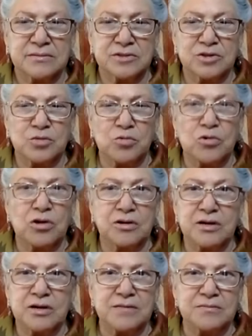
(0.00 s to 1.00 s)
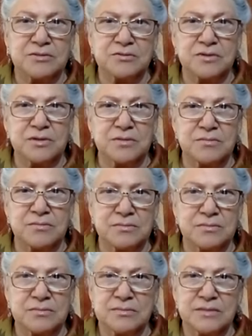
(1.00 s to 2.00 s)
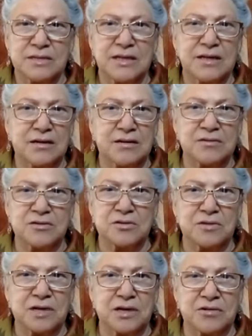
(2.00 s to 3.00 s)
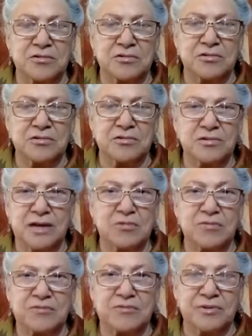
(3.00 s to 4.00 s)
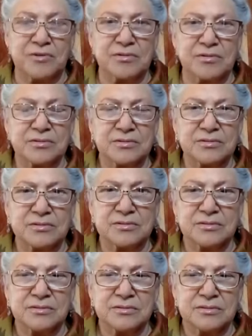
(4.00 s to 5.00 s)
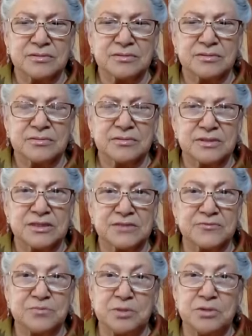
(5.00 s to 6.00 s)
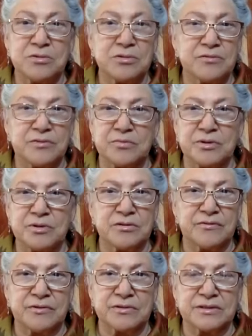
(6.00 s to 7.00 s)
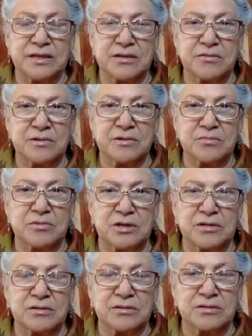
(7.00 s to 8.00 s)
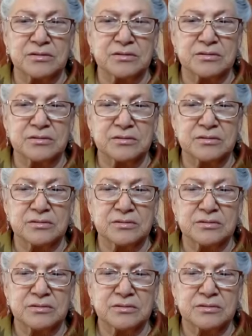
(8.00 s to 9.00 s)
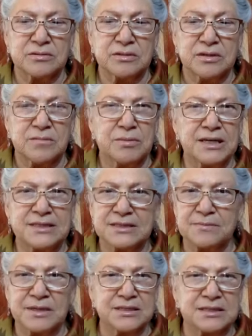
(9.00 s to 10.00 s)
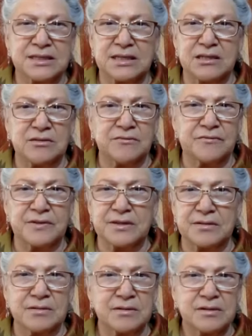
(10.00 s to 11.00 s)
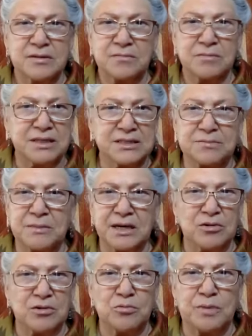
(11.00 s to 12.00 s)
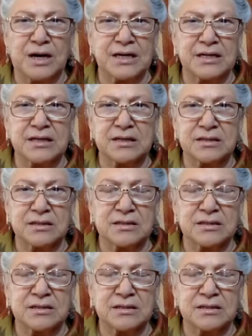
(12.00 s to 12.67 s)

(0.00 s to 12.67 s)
The water comes from an underground aquifer. This beautiful, beautiful sacred water. Bless myself and bless my whole body.